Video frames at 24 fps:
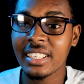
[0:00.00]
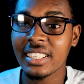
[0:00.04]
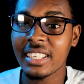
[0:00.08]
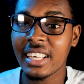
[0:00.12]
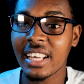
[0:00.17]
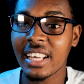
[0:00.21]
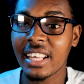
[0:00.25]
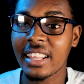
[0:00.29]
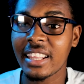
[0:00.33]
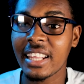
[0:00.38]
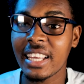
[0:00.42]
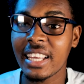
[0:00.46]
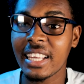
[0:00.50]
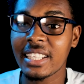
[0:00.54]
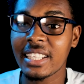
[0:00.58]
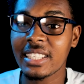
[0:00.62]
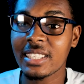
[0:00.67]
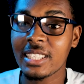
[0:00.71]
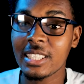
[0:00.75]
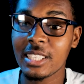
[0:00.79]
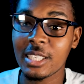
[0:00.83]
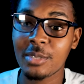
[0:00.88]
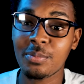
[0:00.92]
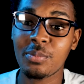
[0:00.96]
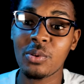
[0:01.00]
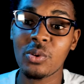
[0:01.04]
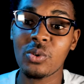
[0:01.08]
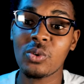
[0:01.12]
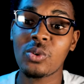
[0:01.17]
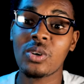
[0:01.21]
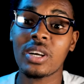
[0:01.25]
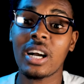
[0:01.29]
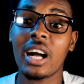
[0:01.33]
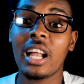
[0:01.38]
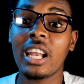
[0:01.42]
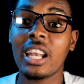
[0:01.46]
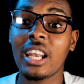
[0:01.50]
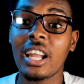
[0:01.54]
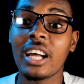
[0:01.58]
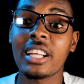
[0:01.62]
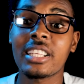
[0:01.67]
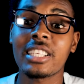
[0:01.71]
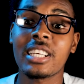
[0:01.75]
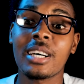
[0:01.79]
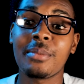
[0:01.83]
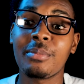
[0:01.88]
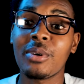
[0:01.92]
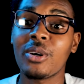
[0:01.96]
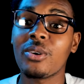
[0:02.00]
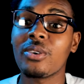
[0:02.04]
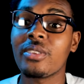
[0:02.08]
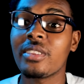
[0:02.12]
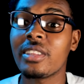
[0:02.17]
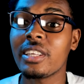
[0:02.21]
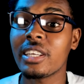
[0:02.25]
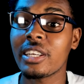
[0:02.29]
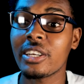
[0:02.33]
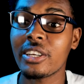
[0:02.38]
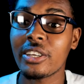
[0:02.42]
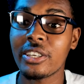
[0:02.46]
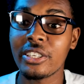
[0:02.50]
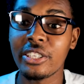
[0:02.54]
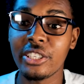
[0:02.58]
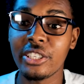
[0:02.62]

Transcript: yeah they spoke a lot about their